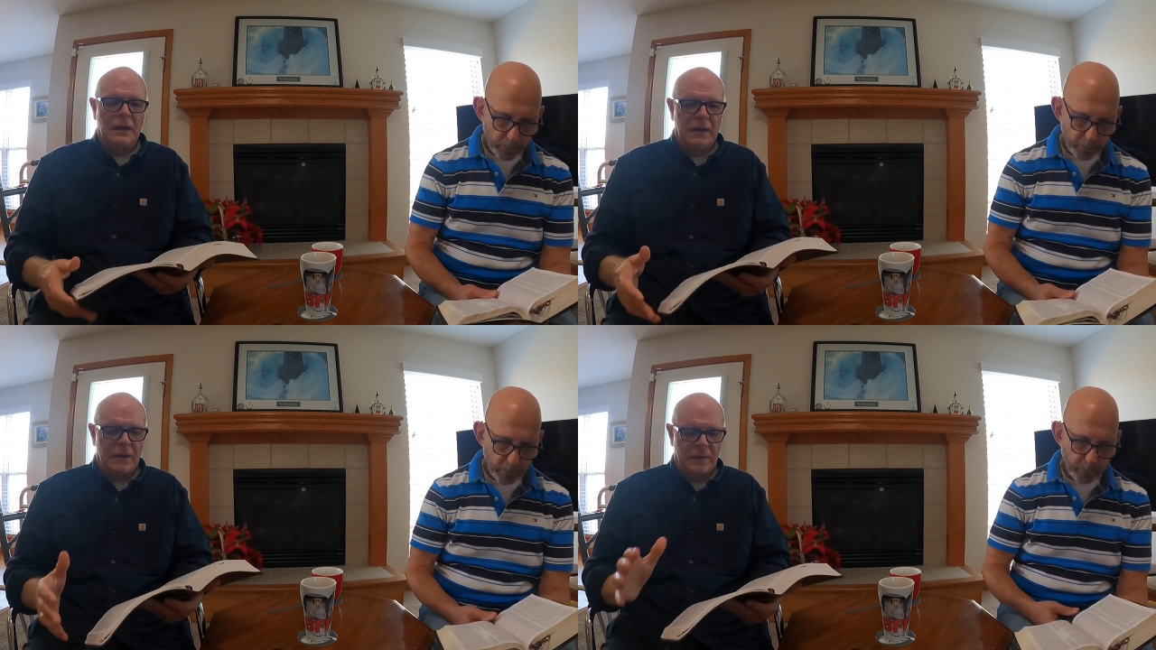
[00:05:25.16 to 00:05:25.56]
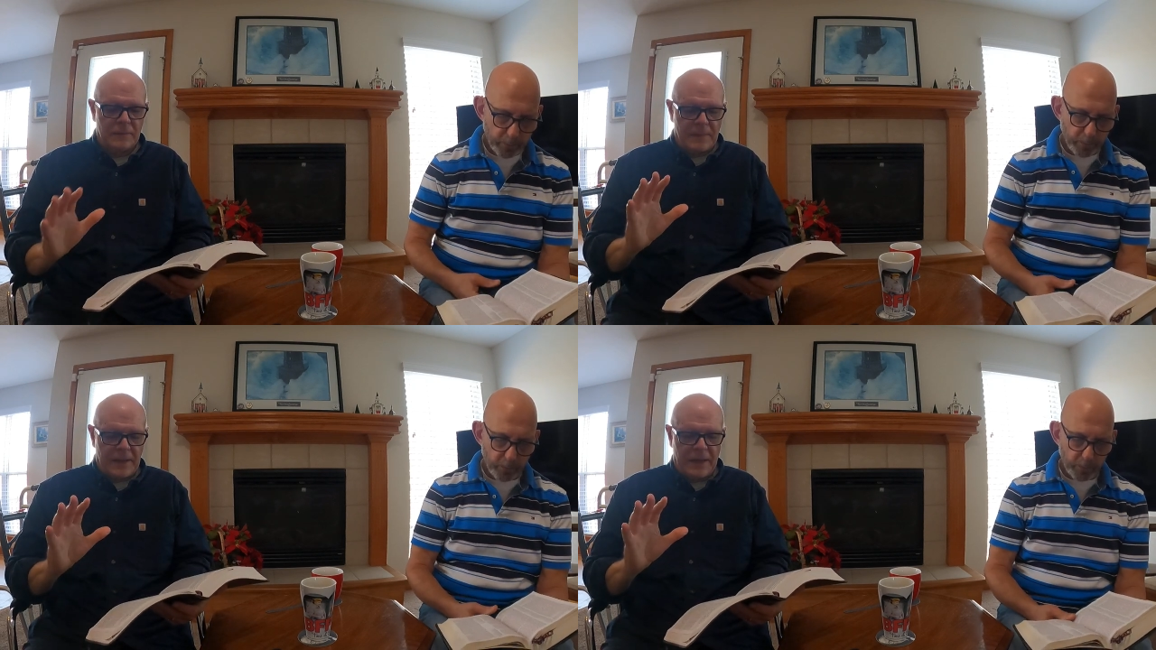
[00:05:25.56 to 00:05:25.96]

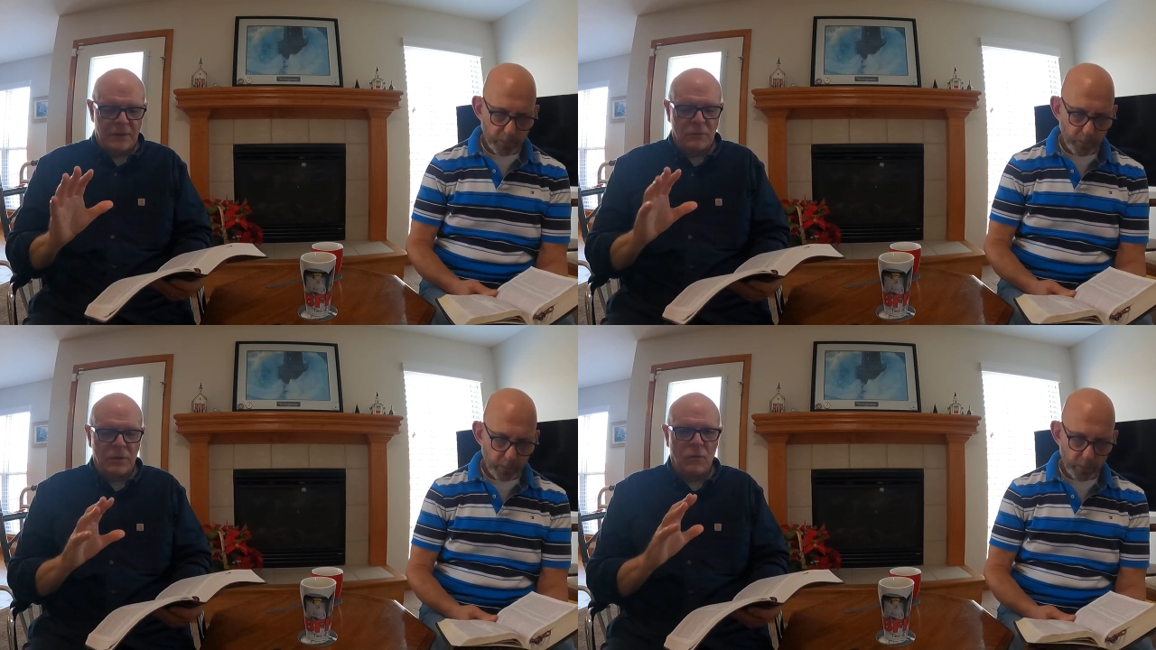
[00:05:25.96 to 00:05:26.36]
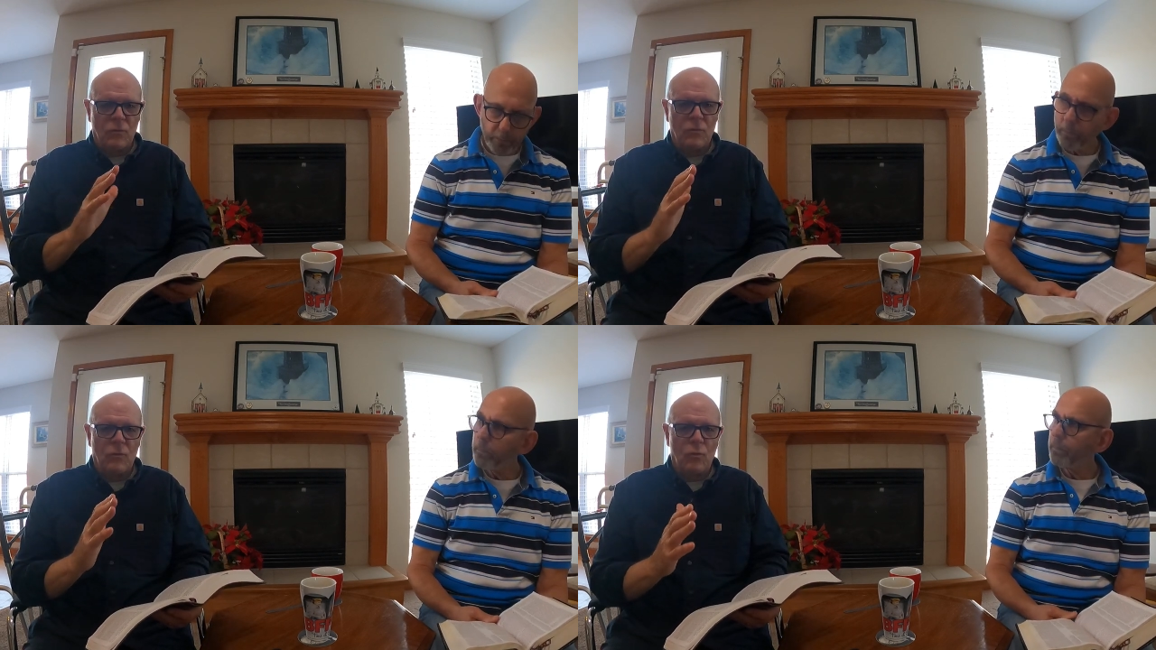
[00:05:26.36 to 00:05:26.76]
Speaker 1: uh, and I don't
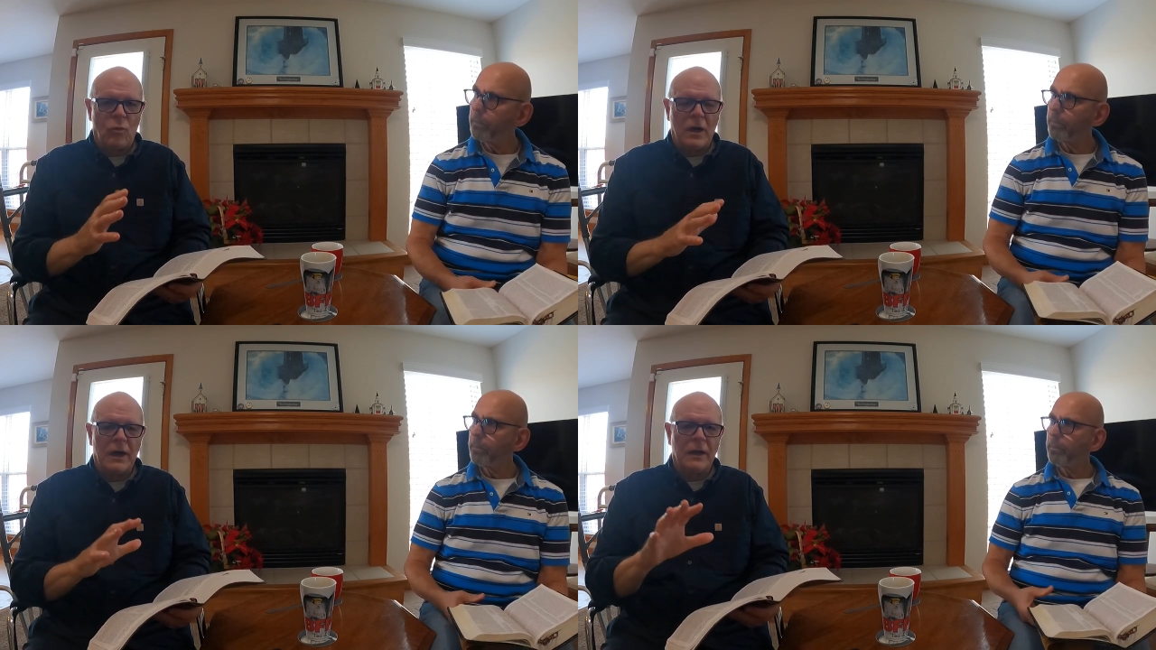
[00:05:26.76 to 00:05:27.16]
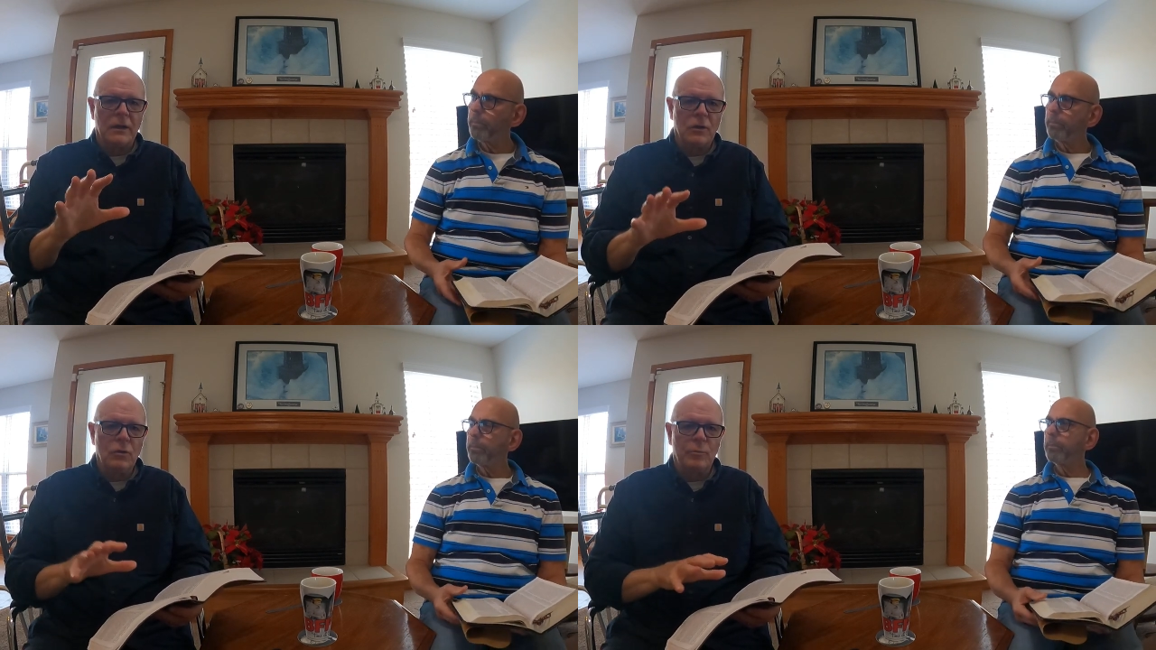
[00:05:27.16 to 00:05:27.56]
know why
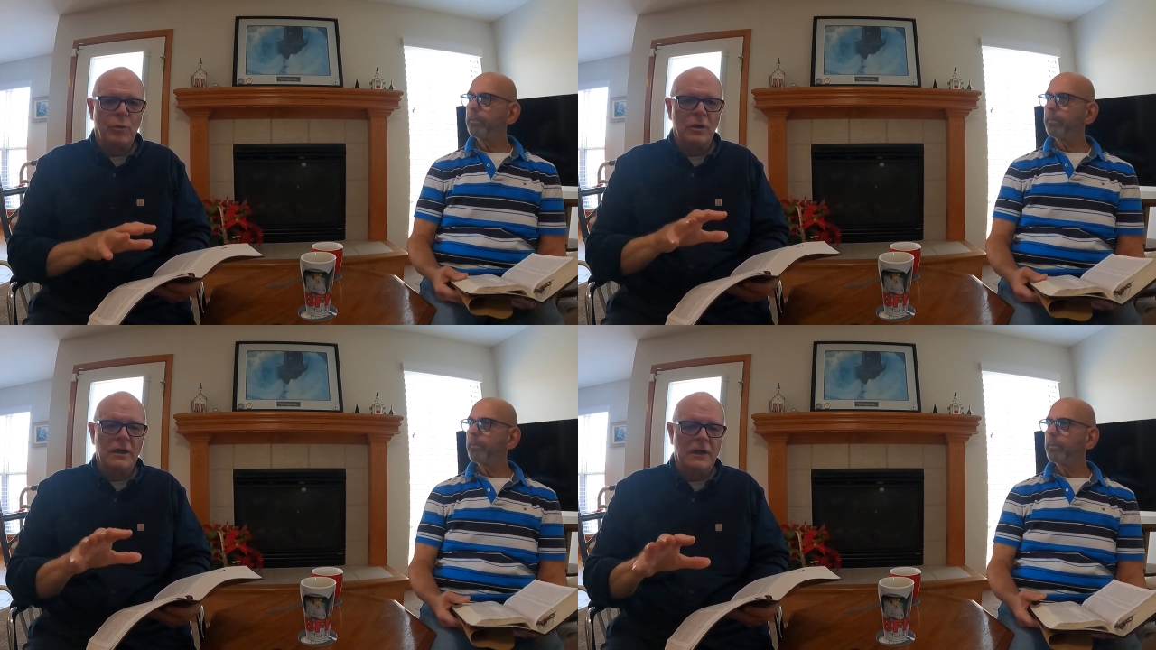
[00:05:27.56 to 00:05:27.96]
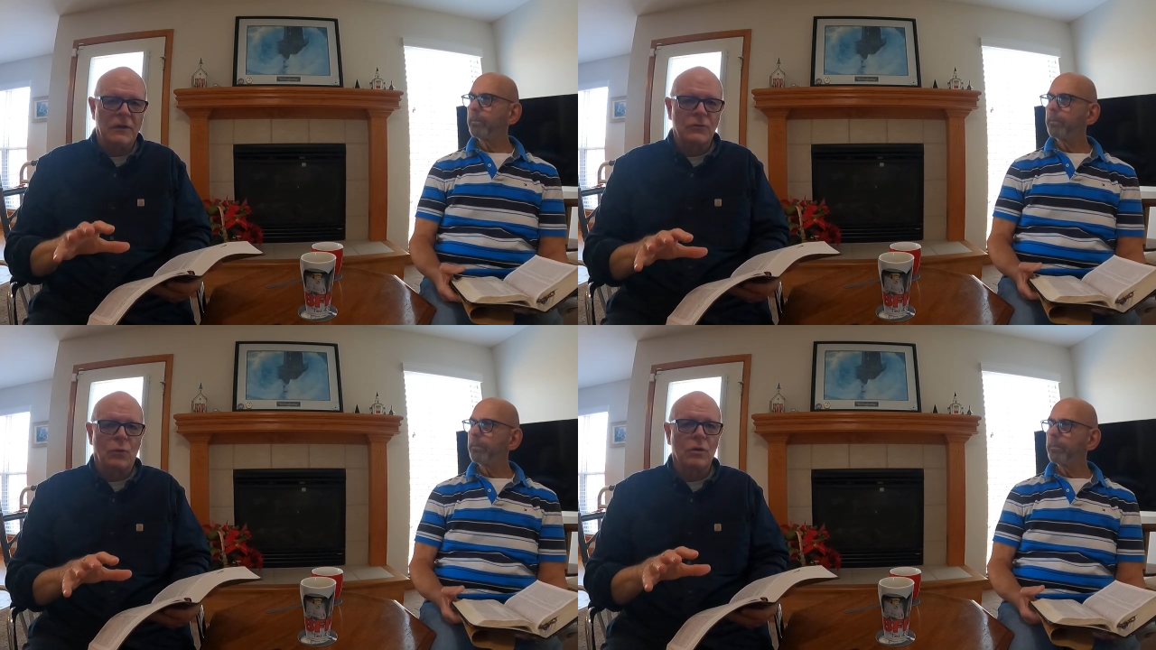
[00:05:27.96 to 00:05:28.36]
Luke put it in
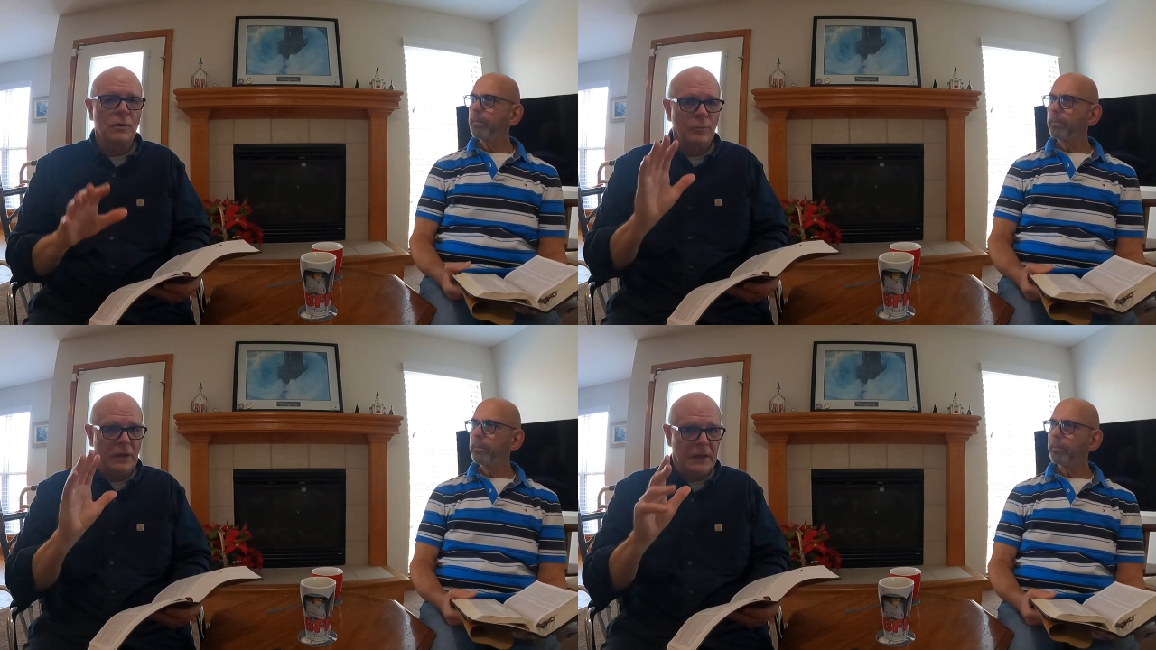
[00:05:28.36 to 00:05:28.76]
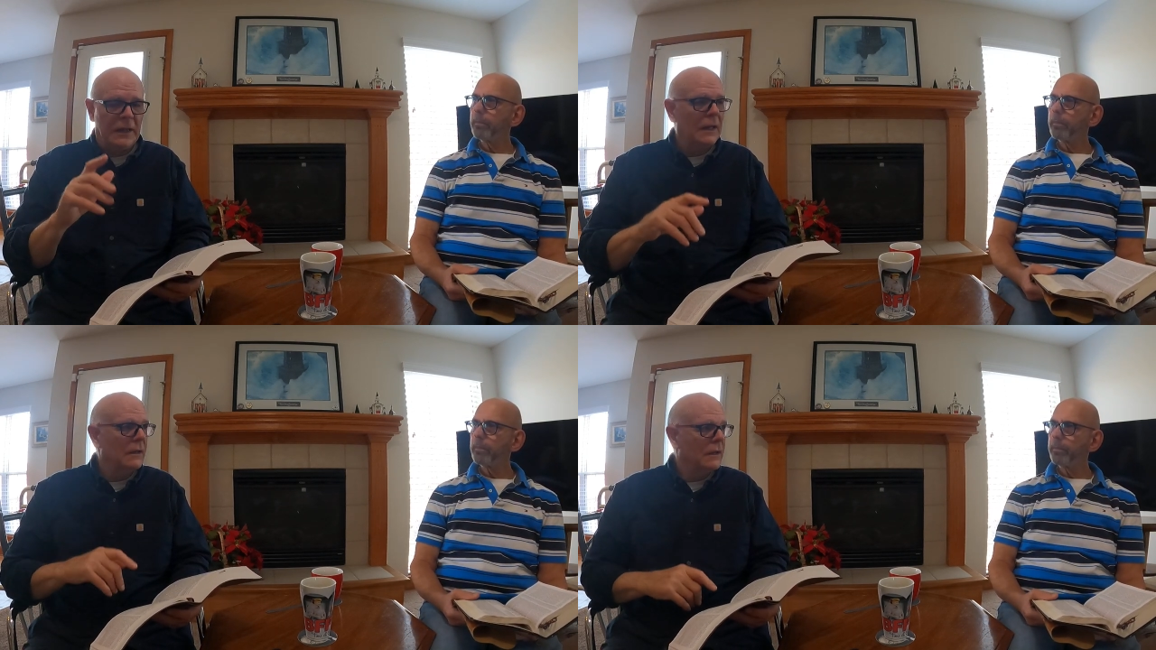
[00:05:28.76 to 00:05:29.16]
this order, but he
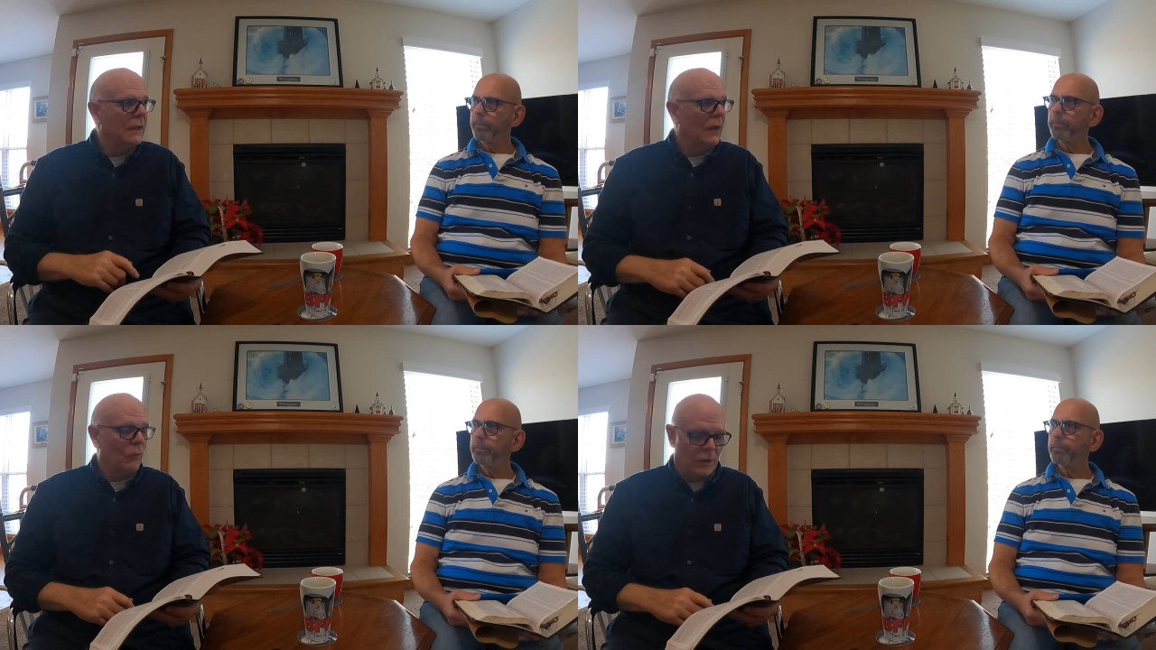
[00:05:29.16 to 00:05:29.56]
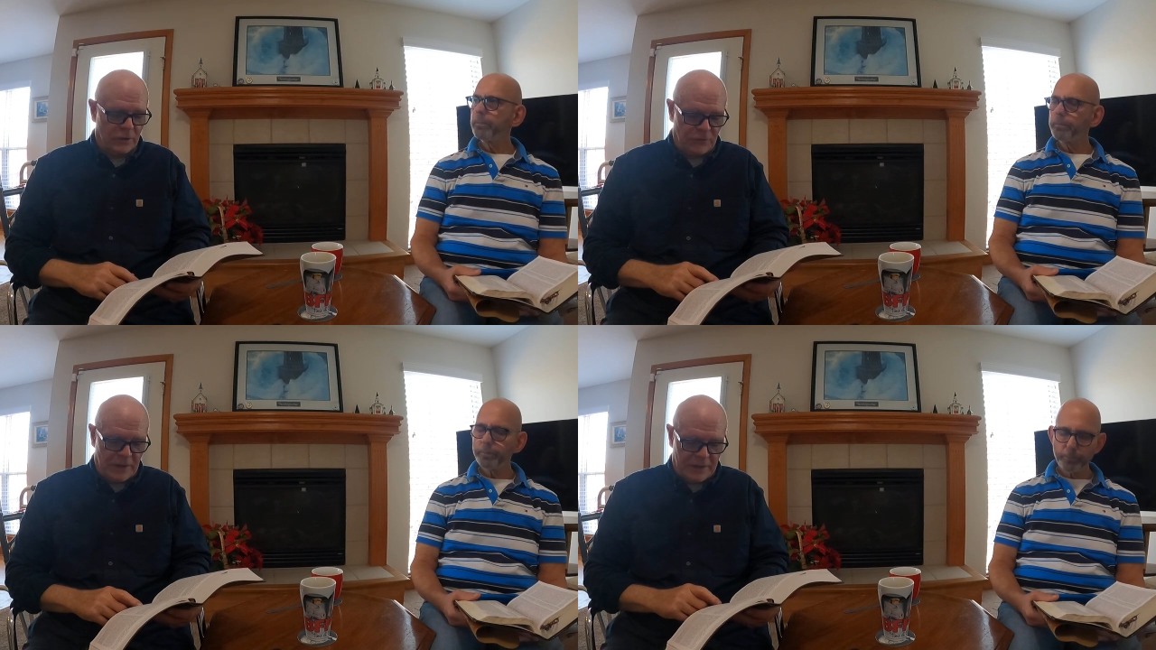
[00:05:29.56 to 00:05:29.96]
did, and we're
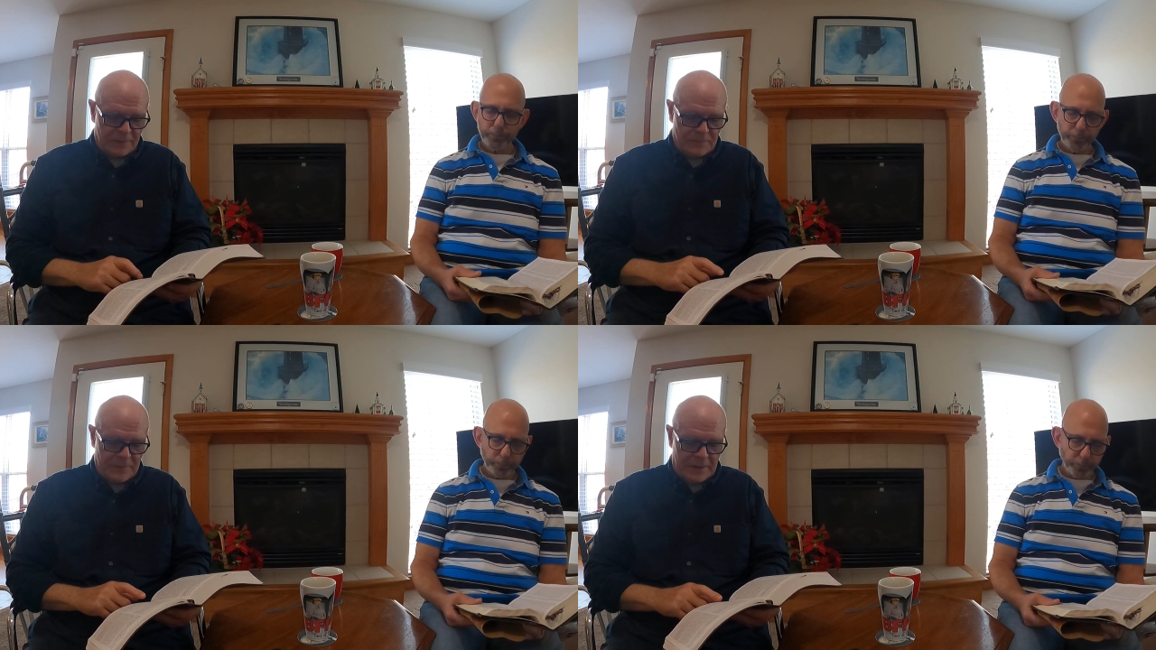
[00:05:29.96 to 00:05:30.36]
going to study it.